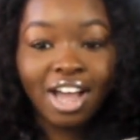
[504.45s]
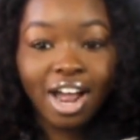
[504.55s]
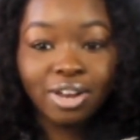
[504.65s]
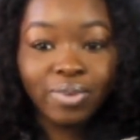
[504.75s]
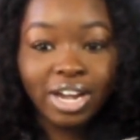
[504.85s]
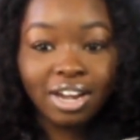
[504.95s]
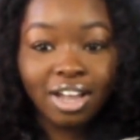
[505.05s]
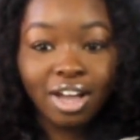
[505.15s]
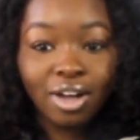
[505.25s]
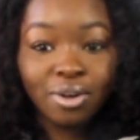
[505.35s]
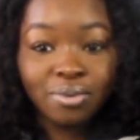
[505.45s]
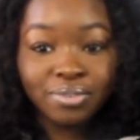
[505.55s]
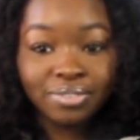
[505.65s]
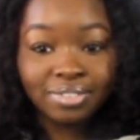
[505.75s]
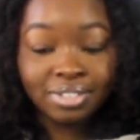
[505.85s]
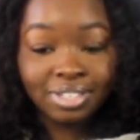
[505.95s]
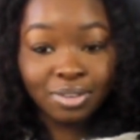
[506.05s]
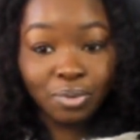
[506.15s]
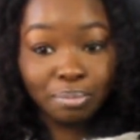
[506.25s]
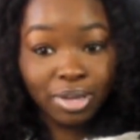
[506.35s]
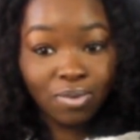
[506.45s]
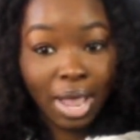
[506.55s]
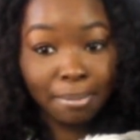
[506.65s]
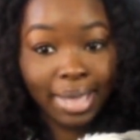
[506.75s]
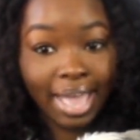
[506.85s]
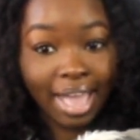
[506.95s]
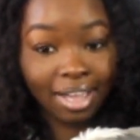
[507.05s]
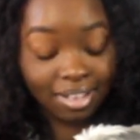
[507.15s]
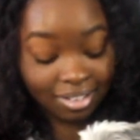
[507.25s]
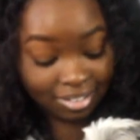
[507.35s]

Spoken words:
Are you ready to go? We'll be right back.